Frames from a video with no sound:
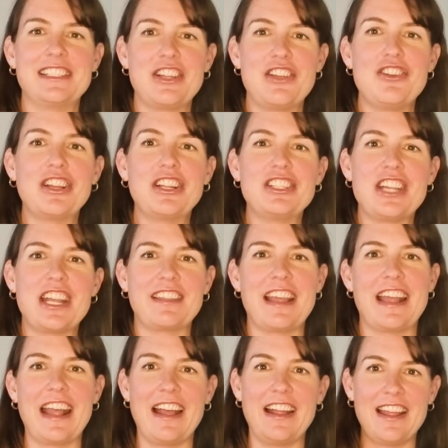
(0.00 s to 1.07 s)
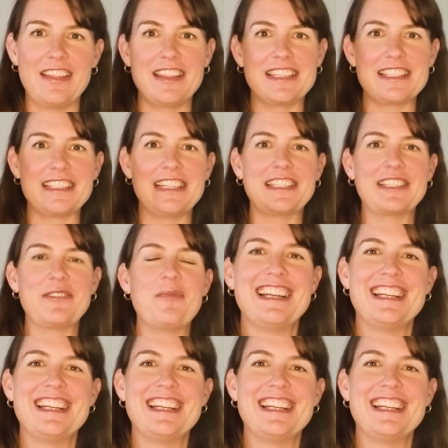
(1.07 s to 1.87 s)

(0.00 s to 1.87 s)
So you can check that out at this link.